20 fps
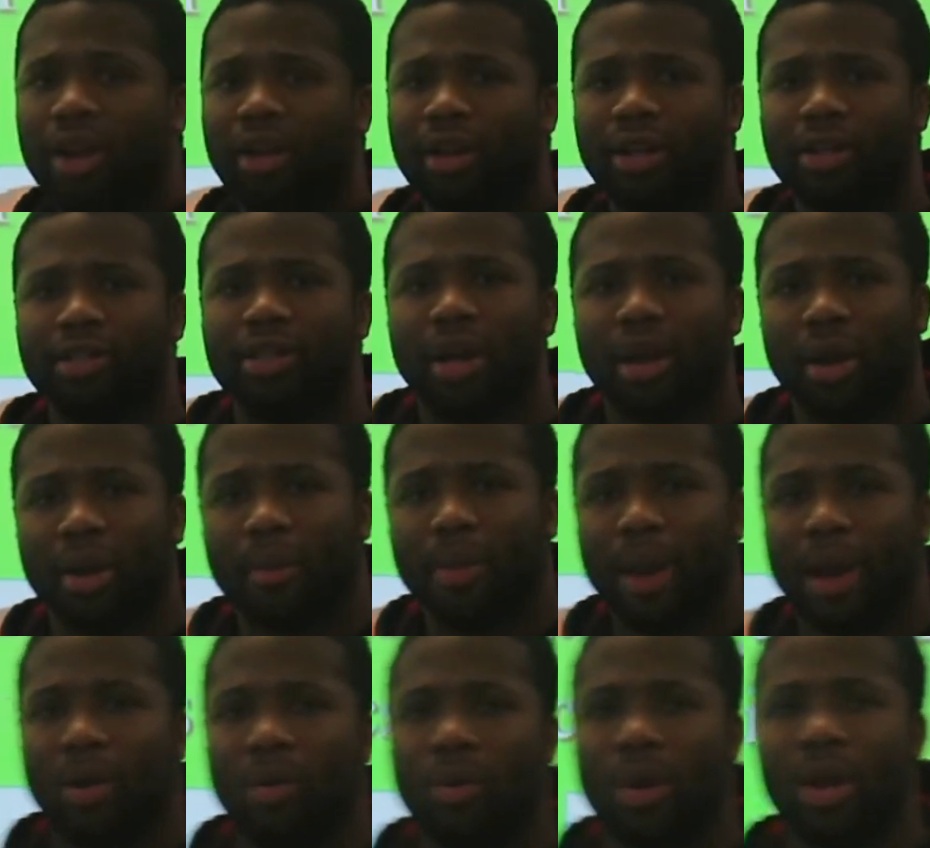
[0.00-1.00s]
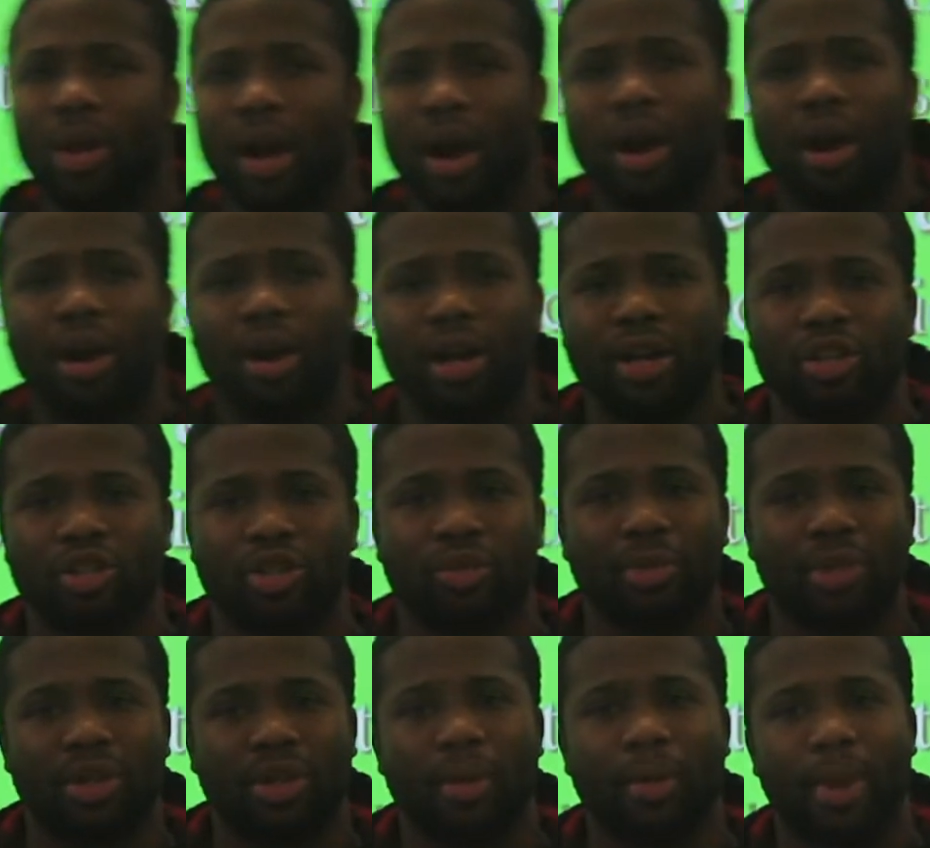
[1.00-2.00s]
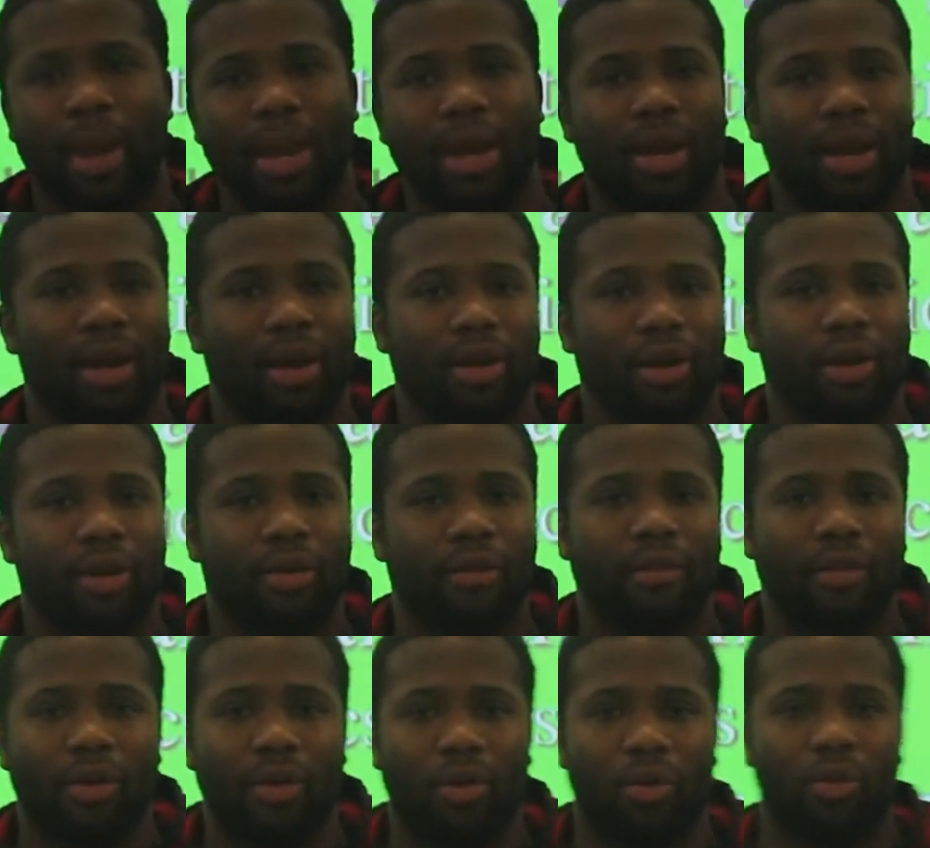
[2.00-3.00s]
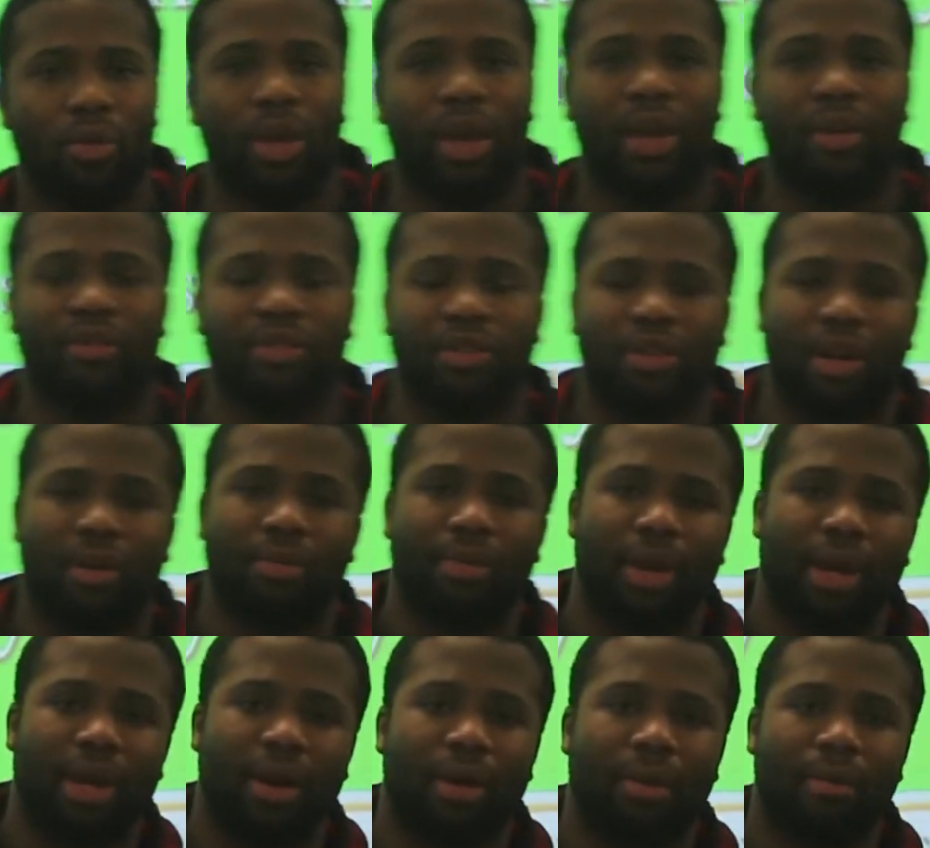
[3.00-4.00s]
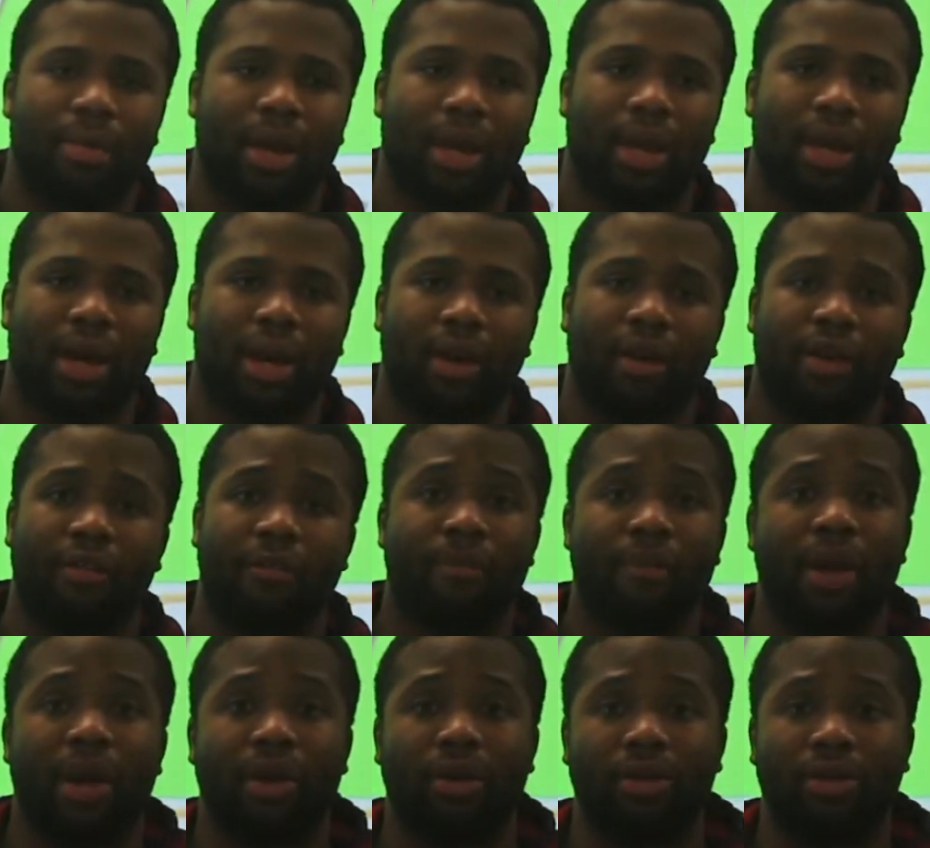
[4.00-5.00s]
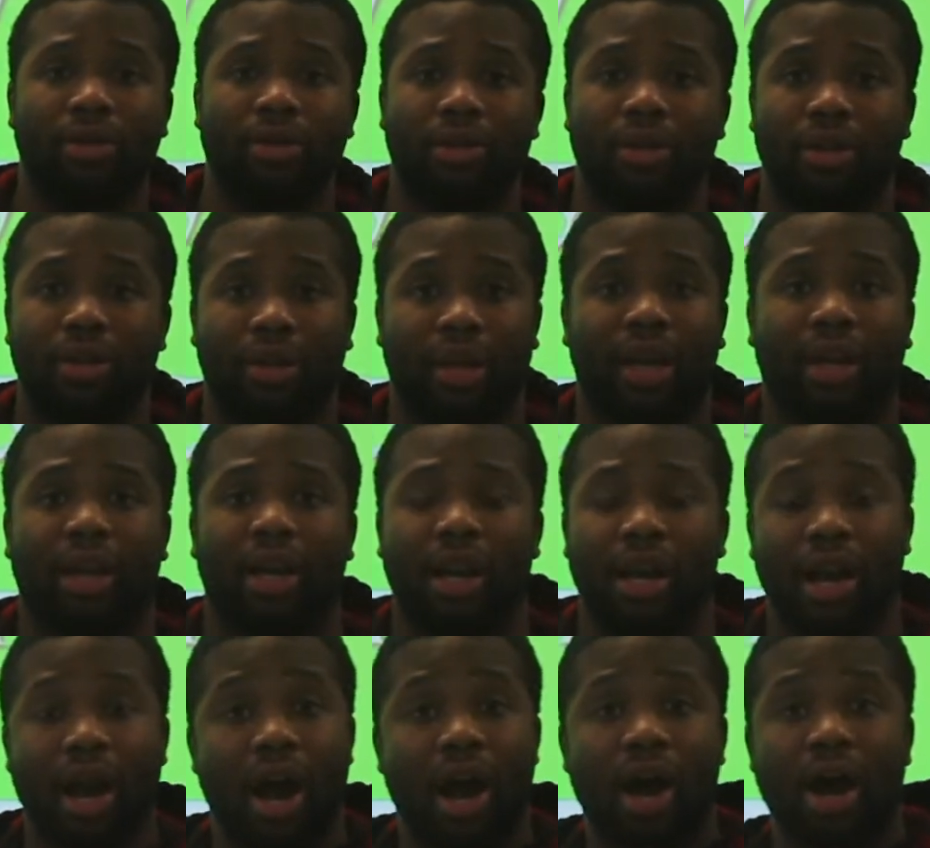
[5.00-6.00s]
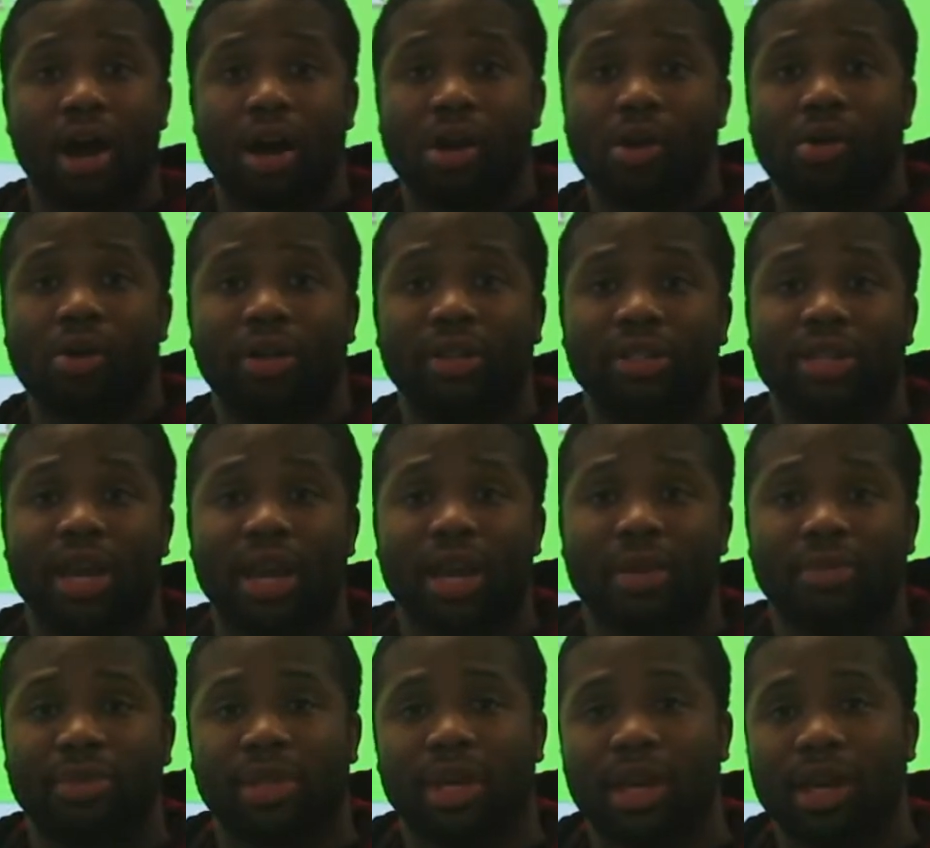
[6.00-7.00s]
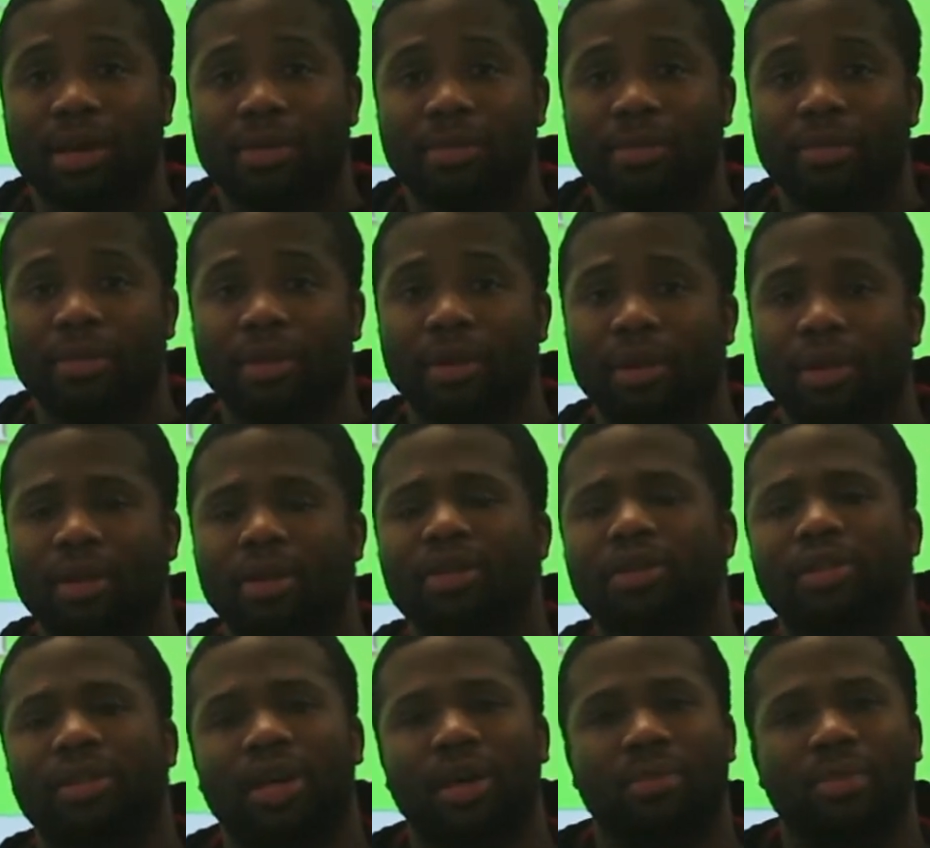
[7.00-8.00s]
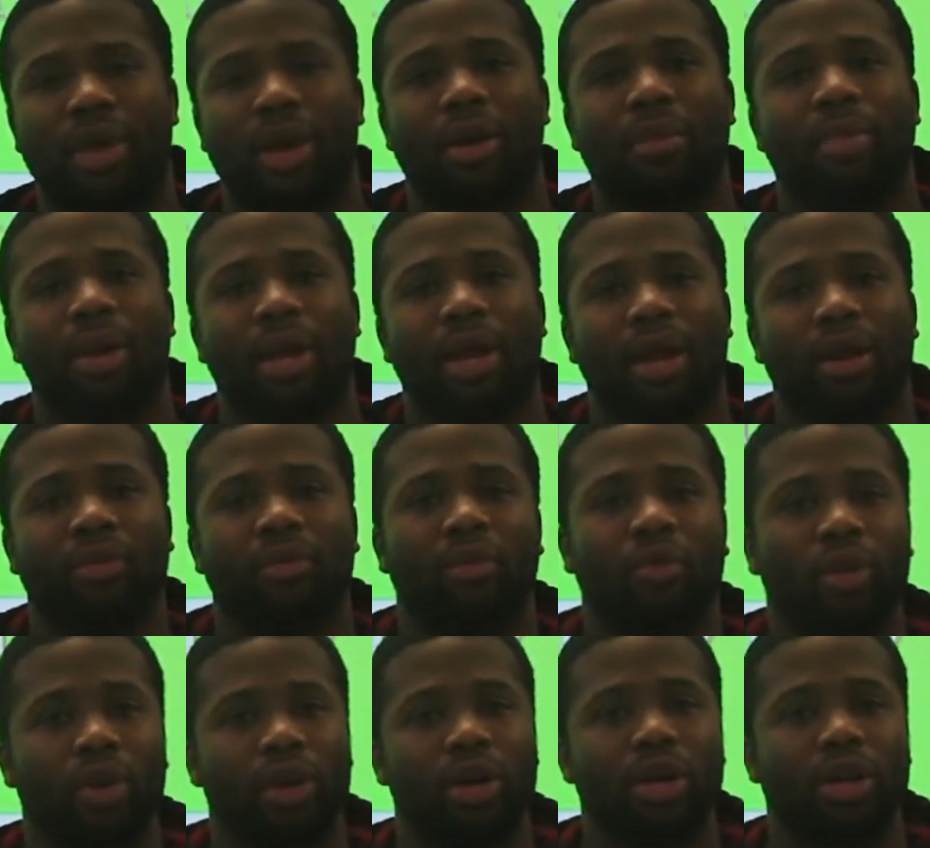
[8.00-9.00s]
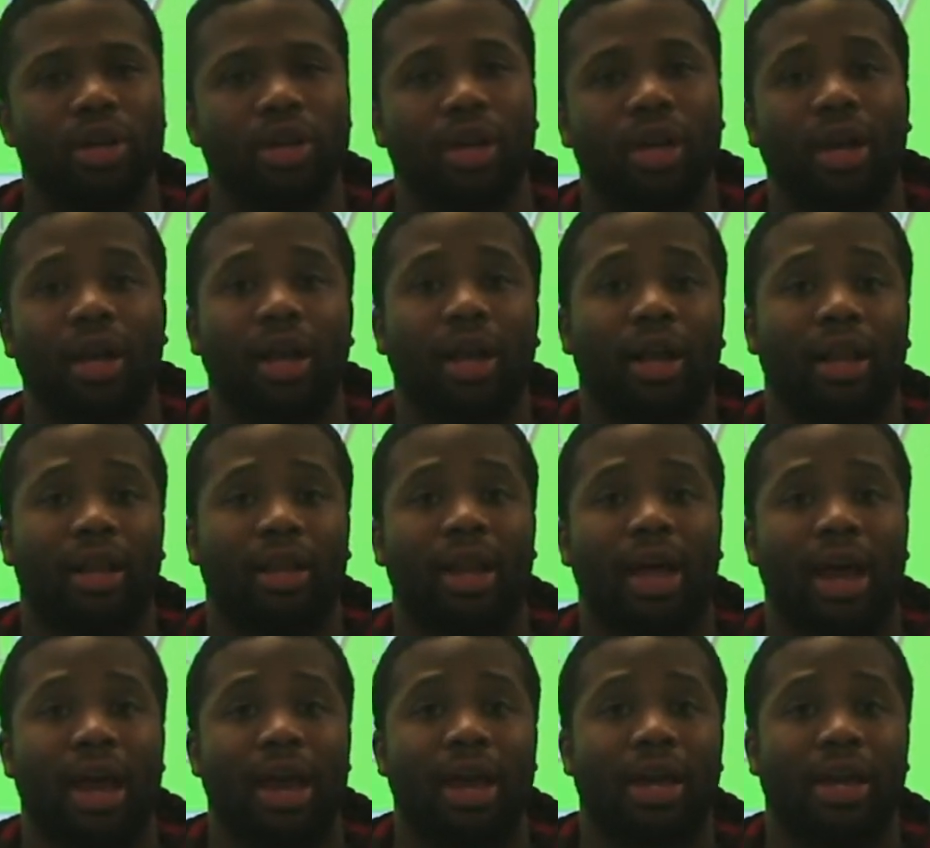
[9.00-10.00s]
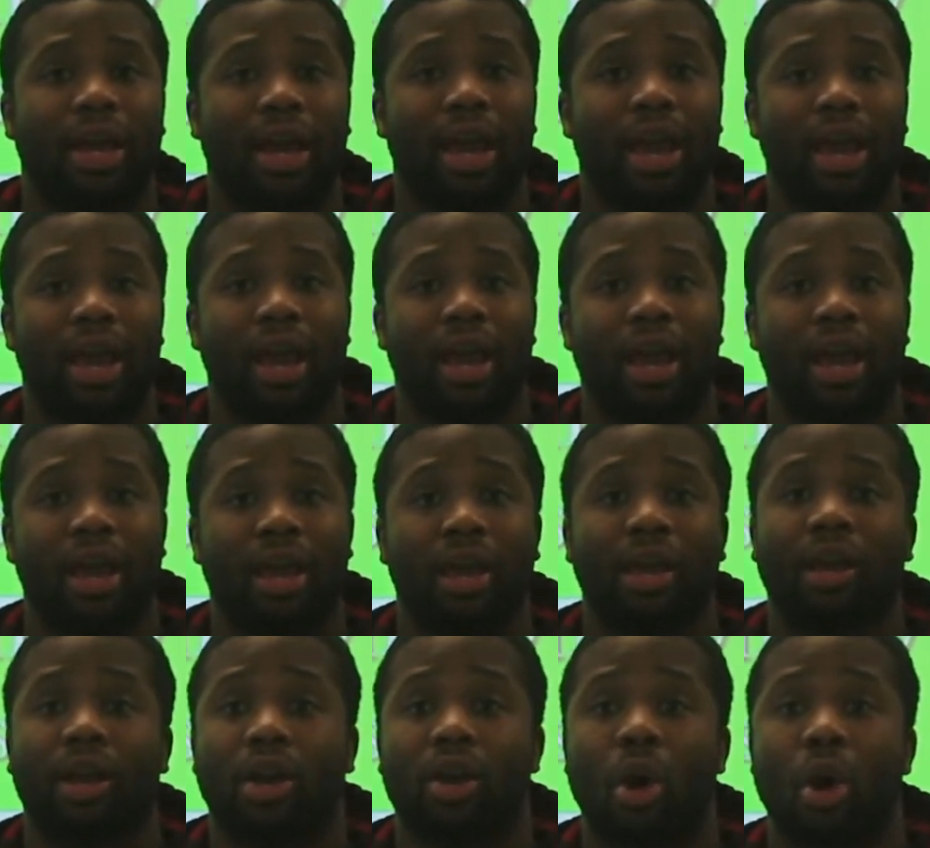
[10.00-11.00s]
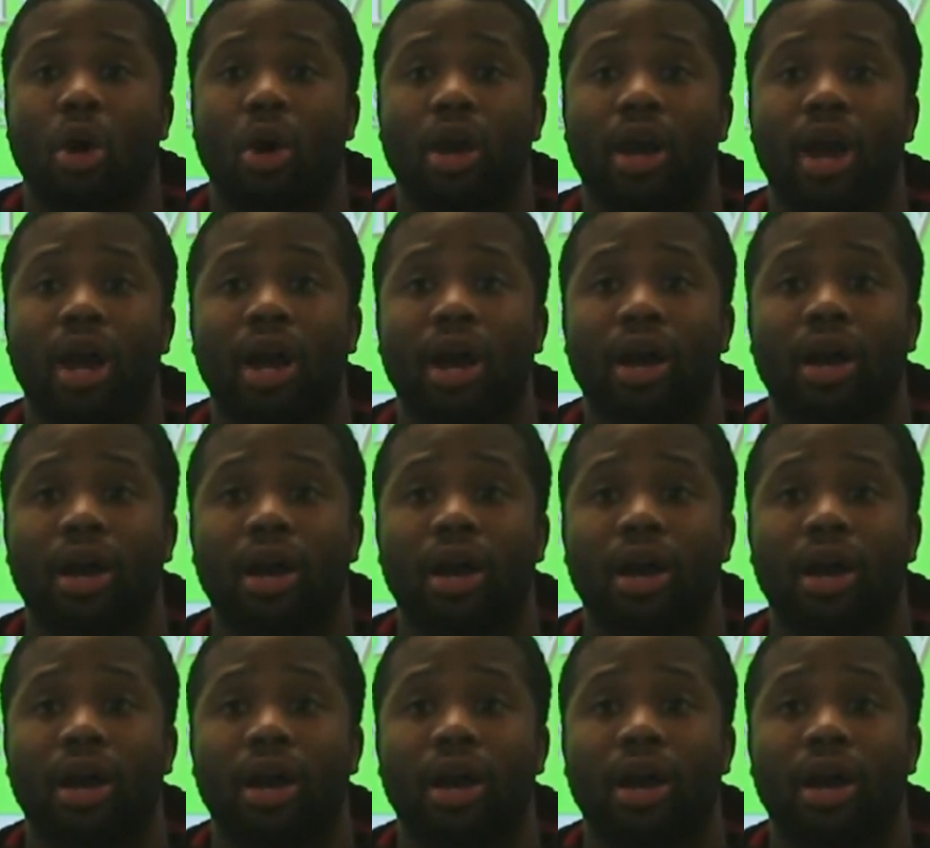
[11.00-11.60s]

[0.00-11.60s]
Let's talk about what our instruments are made out of. We have some that are made out of metal, like a gong or a tam-tam. Some that are made out of wood, like a conga,